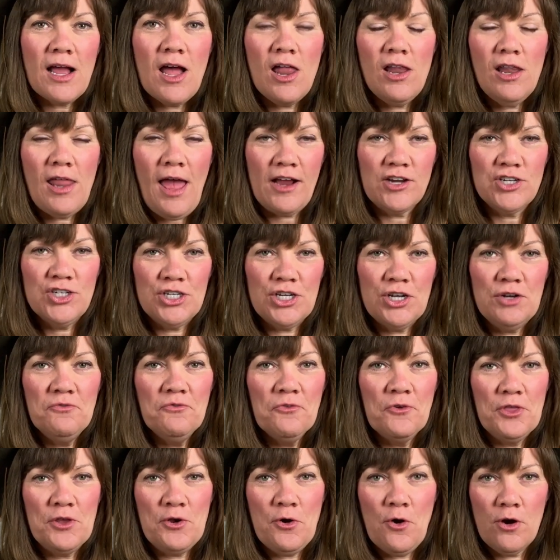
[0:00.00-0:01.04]
collection
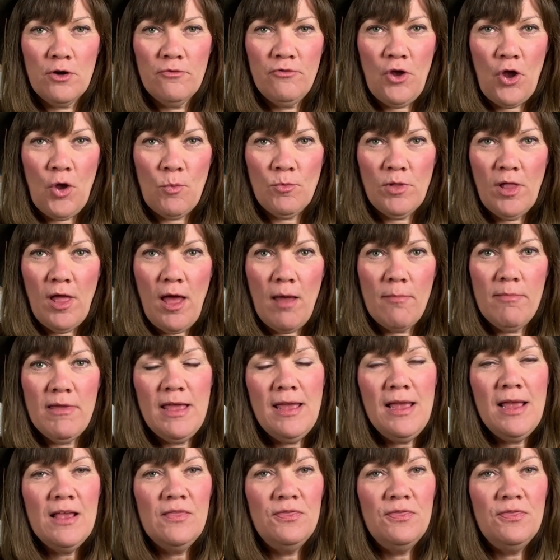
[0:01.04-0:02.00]
for the Art of Home Club.